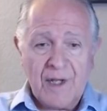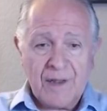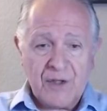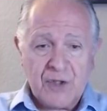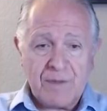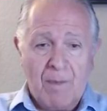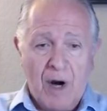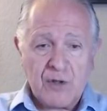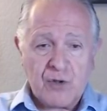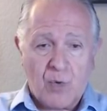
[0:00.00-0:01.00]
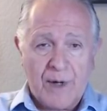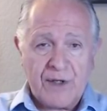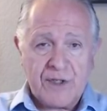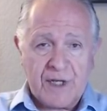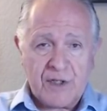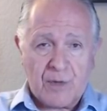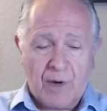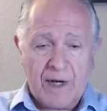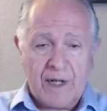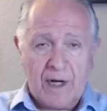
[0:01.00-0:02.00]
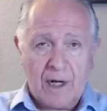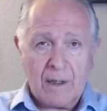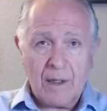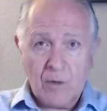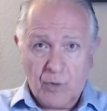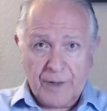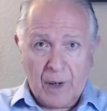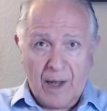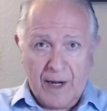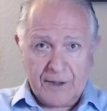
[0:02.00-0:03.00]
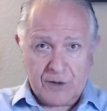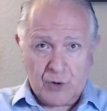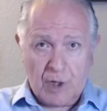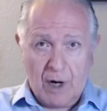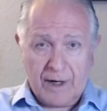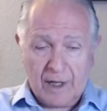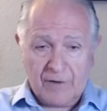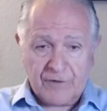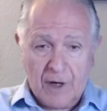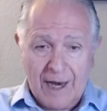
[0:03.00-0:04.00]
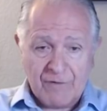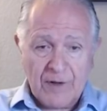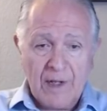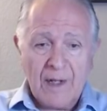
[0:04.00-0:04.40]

this is March 26th right here, where the last chart left off,